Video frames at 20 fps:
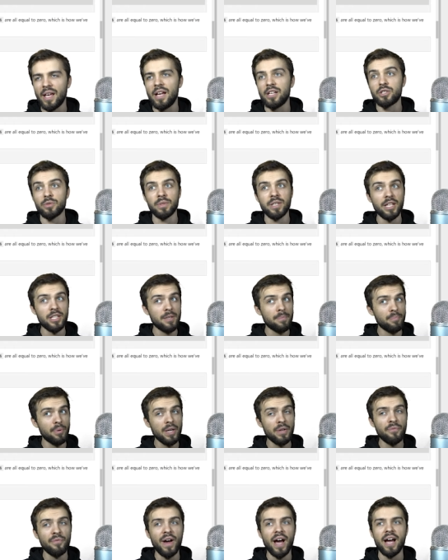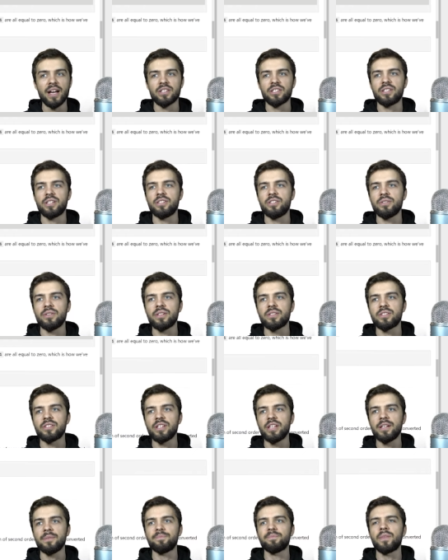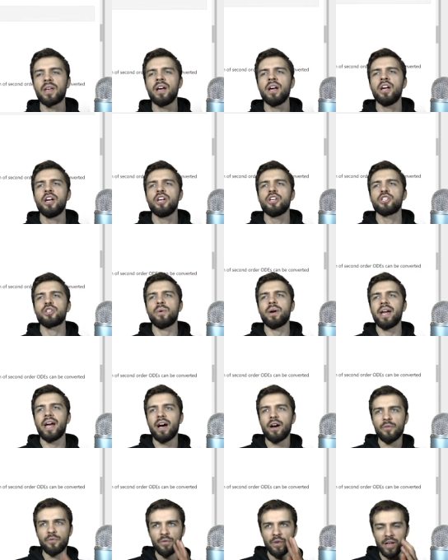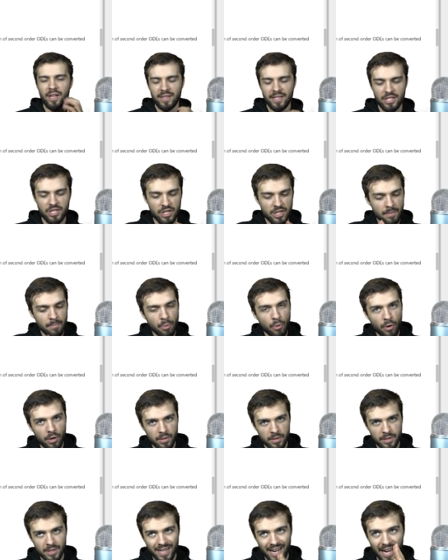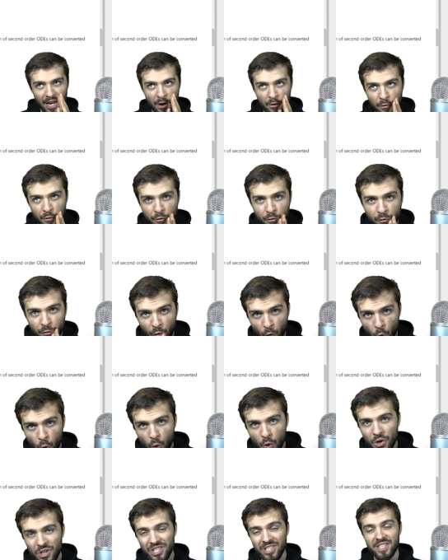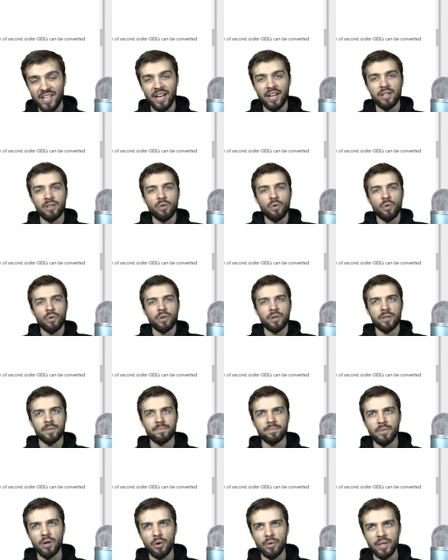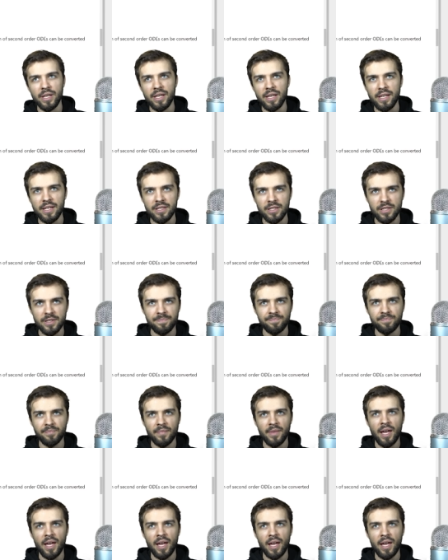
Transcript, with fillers: And so it does it pretty fast, as you can see. So I have, this is important, I have four second order O D Es.